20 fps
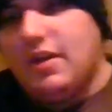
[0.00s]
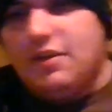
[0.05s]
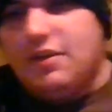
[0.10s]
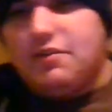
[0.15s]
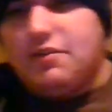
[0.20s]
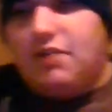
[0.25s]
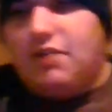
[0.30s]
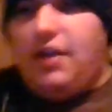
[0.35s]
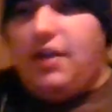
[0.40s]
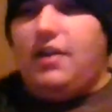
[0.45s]

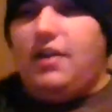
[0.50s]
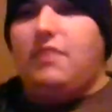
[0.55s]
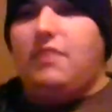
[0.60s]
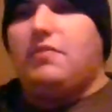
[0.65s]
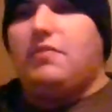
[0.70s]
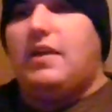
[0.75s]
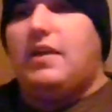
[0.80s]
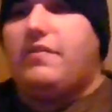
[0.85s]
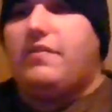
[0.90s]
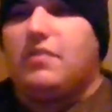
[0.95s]
Granted,
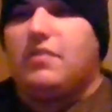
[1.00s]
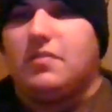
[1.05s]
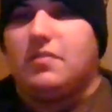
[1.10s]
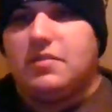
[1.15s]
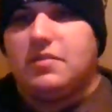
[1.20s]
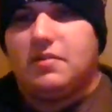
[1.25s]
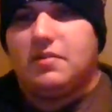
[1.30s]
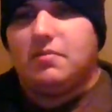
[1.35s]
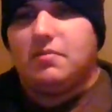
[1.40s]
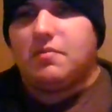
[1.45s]
whatever.
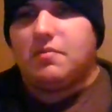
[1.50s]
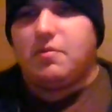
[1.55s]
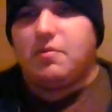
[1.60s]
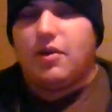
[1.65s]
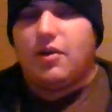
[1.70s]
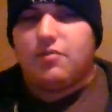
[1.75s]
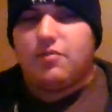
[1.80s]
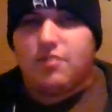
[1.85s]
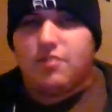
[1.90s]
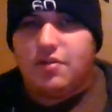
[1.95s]
So I'm going to
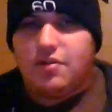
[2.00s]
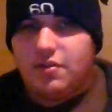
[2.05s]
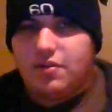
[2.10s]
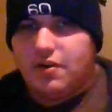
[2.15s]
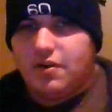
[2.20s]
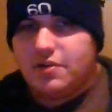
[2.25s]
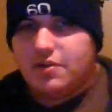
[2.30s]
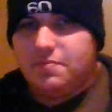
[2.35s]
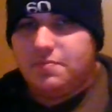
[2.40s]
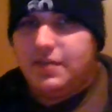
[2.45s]
probably order a
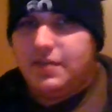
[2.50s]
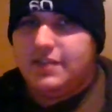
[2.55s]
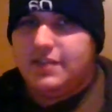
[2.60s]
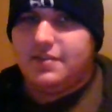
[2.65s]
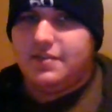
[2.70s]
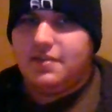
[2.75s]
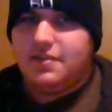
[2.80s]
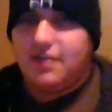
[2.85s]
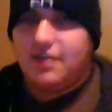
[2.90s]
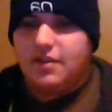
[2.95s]
large
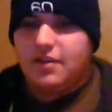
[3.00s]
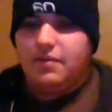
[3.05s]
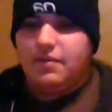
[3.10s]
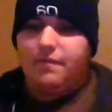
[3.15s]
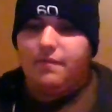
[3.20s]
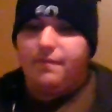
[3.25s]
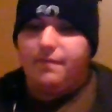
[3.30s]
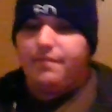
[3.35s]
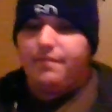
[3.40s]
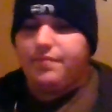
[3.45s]
pizza tonight.
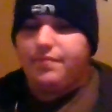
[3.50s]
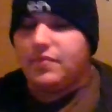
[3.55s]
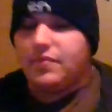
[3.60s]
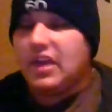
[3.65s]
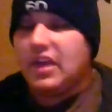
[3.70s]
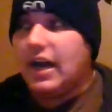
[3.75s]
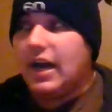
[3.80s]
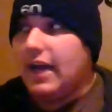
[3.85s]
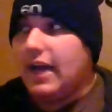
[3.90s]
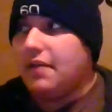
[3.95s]

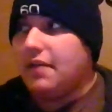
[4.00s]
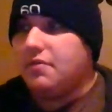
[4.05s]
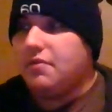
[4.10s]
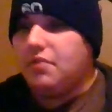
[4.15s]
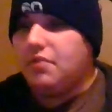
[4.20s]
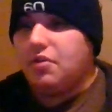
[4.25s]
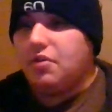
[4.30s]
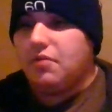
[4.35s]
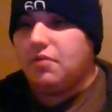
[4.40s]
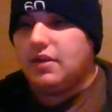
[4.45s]
I don't
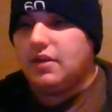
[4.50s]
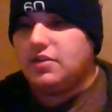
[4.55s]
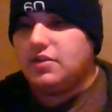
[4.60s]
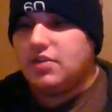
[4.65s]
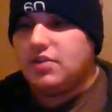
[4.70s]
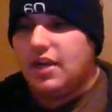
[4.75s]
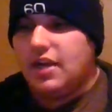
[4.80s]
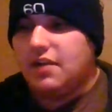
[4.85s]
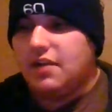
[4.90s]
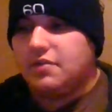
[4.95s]
know what
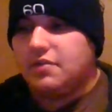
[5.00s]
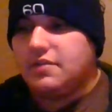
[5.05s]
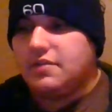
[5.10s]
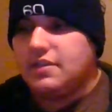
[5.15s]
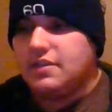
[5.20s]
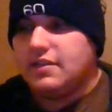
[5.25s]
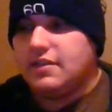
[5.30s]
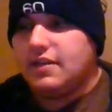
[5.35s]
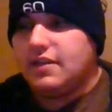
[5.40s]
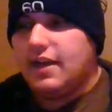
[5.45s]
channel
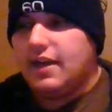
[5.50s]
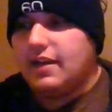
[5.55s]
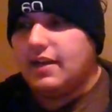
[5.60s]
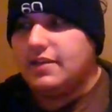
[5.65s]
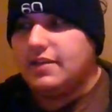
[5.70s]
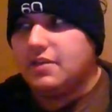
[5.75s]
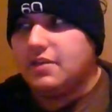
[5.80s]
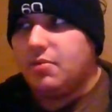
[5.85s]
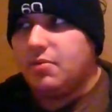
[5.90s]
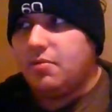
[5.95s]
Cincinnati
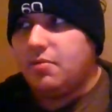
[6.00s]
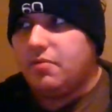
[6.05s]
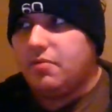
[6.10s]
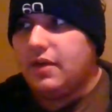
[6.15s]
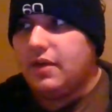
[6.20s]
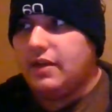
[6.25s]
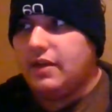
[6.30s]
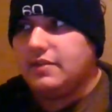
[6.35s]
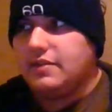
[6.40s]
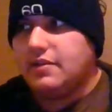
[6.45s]
is going to be
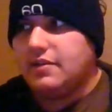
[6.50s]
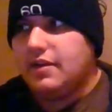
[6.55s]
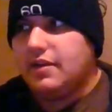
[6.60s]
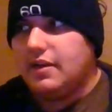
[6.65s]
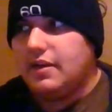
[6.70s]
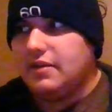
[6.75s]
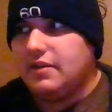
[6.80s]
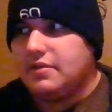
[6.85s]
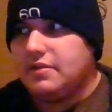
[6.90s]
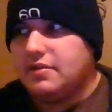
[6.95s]
playing
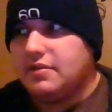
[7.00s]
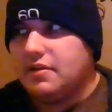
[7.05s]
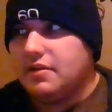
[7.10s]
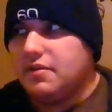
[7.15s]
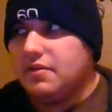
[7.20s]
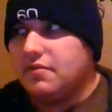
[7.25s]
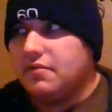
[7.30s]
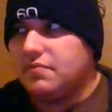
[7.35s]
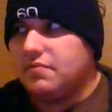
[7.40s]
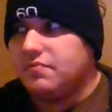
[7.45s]
tonight.
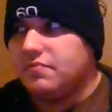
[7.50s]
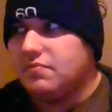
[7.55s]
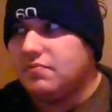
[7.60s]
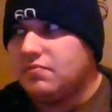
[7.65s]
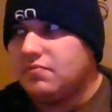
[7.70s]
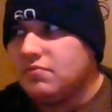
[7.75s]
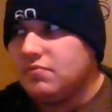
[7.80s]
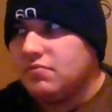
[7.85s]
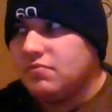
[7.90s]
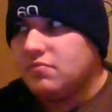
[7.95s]
So
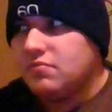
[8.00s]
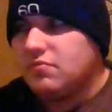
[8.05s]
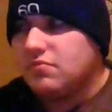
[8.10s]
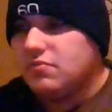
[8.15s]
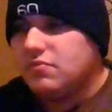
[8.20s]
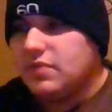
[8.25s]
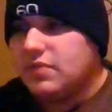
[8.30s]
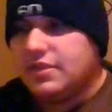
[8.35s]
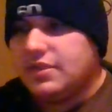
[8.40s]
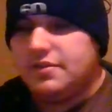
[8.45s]

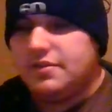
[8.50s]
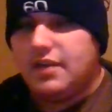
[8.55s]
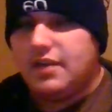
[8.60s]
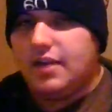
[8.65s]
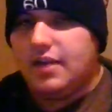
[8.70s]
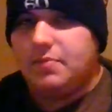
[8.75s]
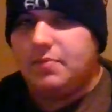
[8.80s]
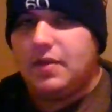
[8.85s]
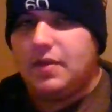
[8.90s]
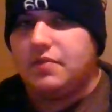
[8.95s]

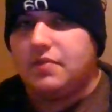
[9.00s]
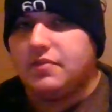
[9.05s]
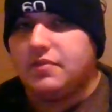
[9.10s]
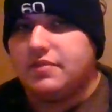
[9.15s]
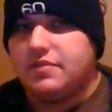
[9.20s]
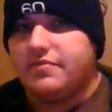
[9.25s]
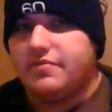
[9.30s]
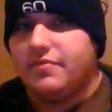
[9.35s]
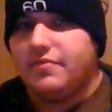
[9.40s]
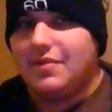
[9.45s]
Cincinnati
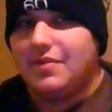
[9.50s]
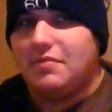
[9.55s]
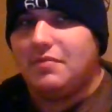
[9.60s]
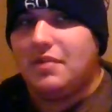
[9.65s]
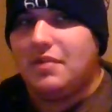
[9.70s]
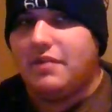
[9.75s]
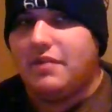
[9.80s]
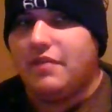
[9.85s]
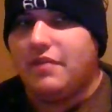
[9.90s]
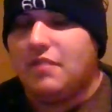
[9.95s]
Bengals,
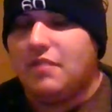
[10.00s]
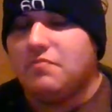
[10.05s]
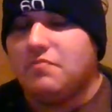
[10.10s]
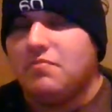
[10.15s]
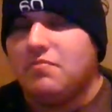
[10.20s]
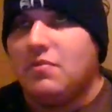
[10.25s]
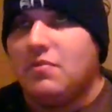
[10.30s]
NFL.